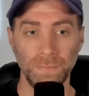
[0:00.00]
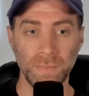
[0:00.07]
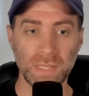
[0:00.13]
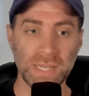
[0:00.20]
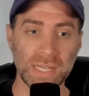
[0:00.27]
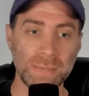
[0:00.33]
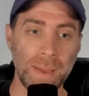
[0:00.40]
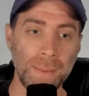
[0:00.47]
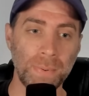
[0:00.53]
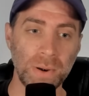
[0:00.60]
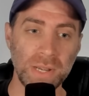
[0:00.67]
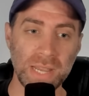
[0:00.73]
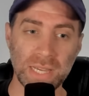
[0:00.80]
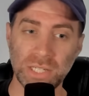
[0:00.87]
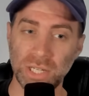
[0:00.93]
Let's get to my
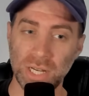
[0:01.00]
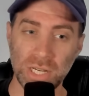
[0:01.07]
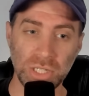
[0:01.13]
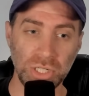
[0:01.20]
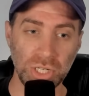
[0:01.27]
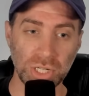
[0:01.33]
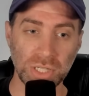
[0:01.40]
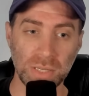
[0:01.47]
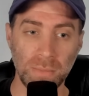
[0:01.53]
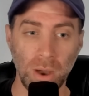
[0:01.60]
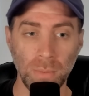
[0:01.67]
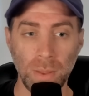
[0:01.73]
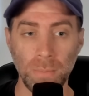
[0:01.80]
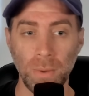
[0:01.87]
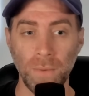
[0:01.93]
prediction in just a
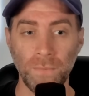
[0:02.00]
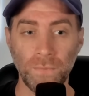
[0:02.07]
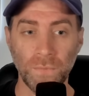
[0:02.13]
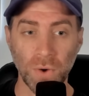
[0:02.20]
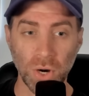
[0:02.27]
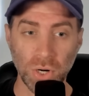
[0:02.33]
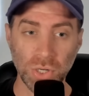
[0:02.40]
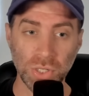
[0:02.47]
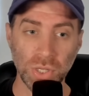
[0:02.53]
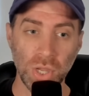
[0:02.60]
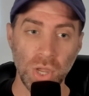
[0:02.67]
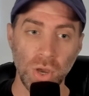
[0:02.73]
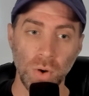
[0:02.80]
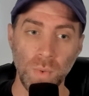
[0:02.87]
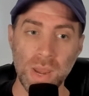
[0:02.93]
moment. But first,
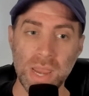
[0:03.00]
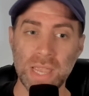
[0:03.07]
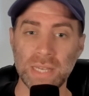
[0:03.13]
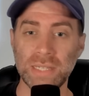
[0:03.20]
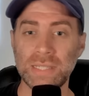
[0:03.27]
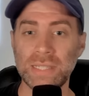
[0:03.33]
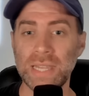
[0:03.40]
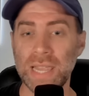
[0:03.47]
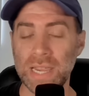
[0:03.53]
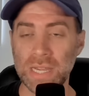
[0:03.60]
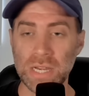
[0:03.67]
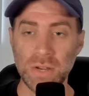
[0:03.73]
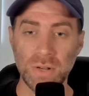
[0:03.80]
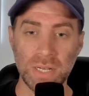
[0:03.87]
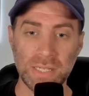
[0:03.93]
we
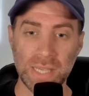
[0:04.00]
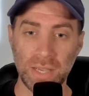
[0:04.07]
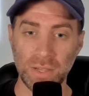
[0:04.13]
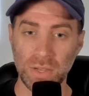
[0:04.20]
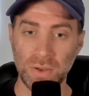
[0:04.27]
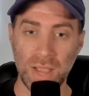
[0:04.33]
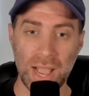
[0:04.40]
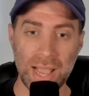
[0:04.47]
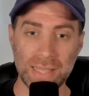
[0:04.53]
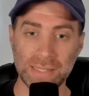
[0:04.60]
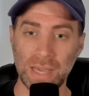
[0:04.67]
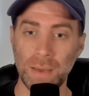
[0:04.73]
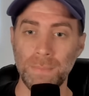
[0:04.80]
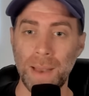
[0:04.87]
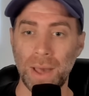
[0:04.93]
continue to tell you guys
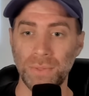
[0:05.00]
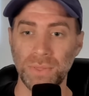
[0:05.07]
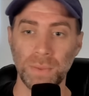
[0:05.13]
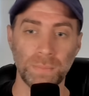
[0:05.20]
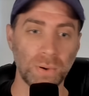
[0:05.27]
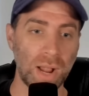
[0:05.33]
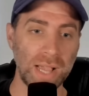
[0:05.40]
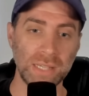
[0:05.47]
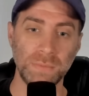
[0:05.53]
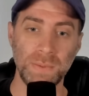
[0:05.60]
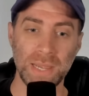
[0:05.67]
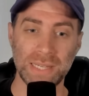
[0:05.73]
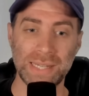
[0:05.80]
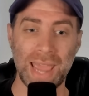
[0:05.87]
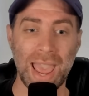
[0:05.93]
about the Prize
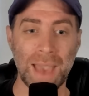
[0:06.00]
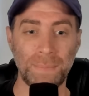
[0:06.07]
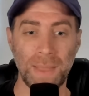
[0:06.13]
Picks app.